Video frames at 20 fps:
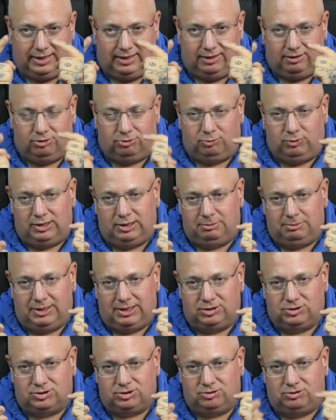a
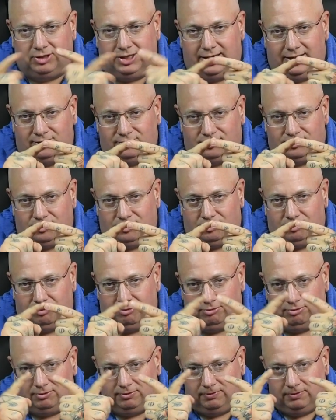three-dimensional
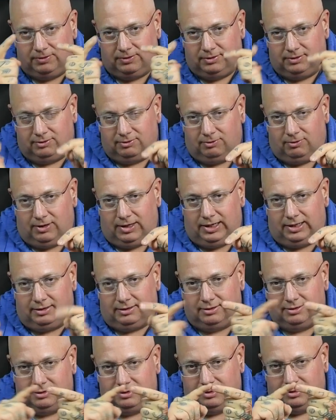S-curve
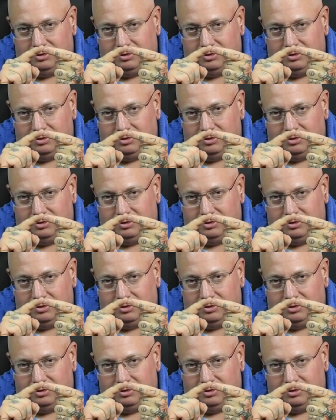right?